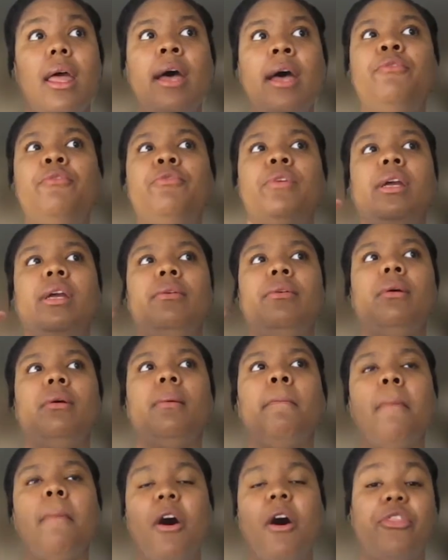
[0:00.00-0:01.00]
every
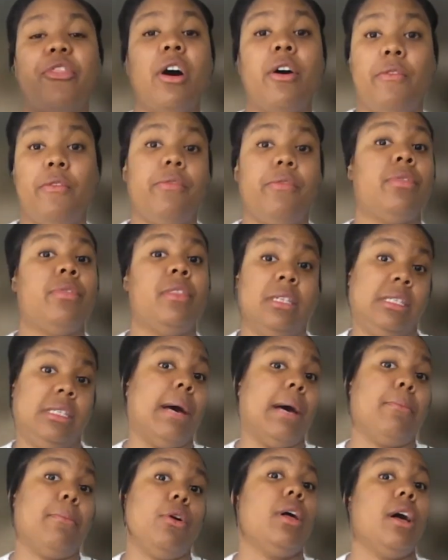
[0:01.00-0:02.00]
month of the
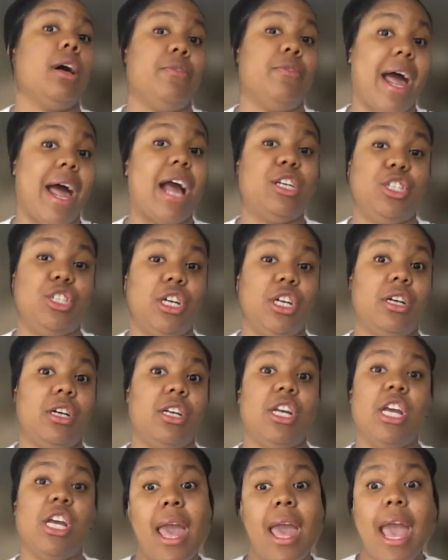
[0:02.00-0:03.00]
summer of last year.
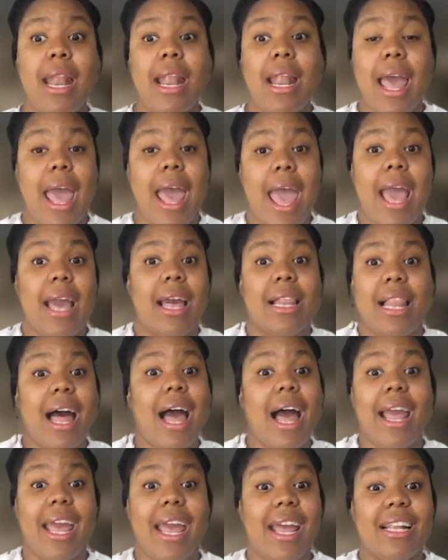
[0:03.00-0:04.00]
Right. And I had
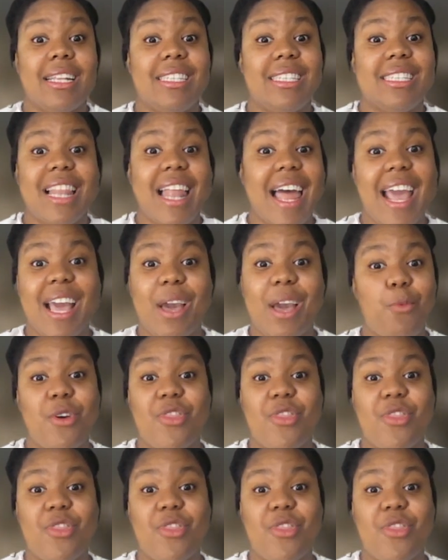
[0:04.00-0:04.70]
clients like